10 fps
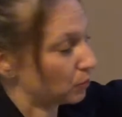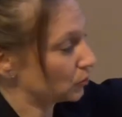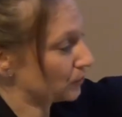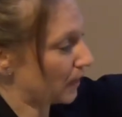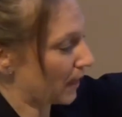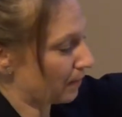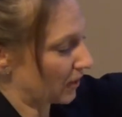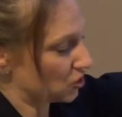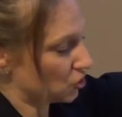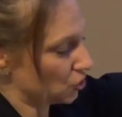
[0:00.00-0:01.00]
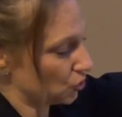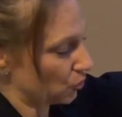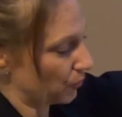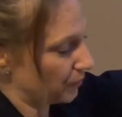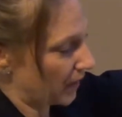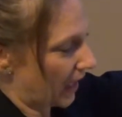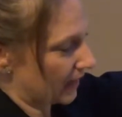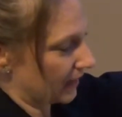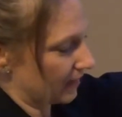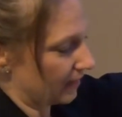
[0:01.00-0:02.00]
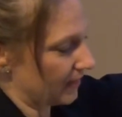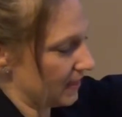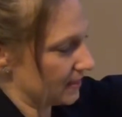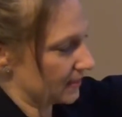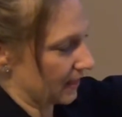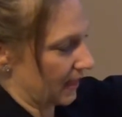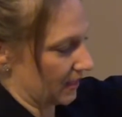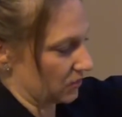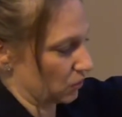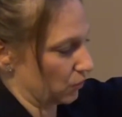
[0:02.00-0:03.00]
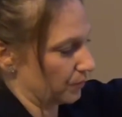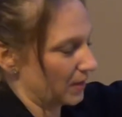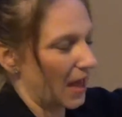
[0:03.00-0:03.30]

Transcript: multiply it by 2 and get these to cancel.